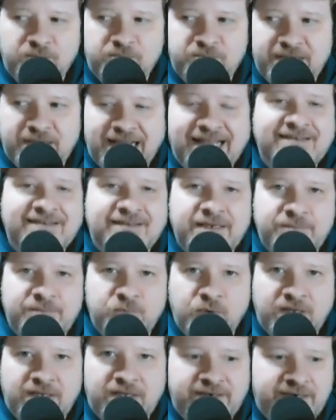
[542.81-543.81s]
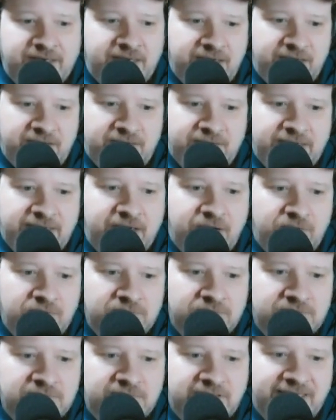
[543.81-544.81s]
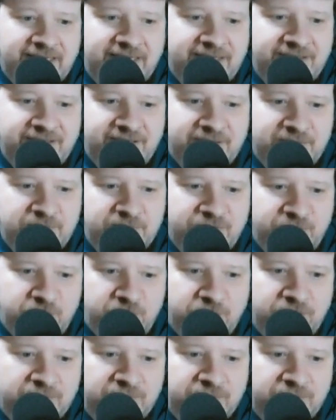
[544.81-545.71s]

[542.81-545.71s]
I sleep well at night now, and I didn't before.